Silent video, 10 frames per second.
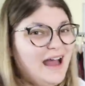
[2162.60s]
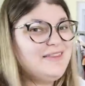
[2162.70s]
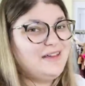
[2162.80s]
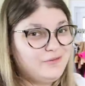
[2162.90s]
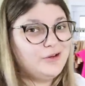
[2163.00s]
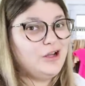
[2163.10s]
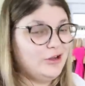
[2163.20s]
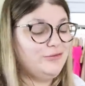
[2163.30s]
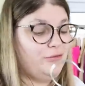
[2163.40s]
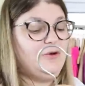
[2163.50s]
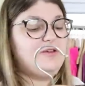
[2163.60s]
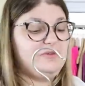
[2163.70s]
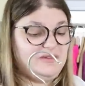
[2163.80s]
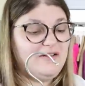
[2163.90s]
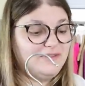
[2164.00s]
I think for $1.40 it
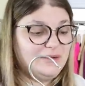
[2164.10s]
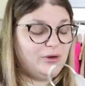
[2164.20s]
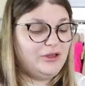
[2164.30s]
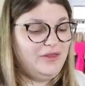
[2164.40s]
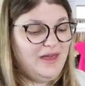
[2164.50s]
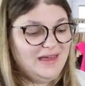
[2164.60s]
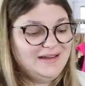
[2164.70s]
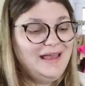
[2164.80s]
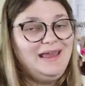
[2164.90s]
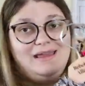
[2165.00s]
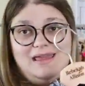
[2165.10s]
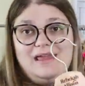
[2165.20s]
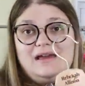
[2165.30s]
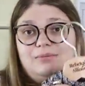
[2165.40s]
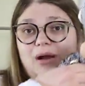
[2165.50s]
was definitely worth it
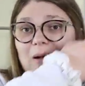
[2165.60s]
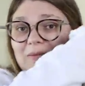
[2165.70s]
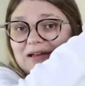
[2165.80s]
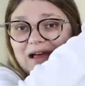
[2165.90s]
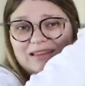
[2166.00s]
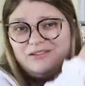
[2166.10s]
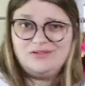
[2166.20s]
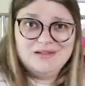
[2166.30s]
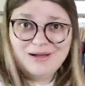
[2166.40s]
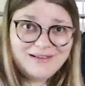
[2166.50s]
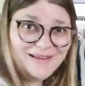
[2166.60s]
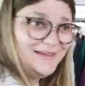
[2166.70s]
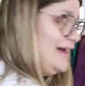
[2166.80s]
and probably at least 50 bucks on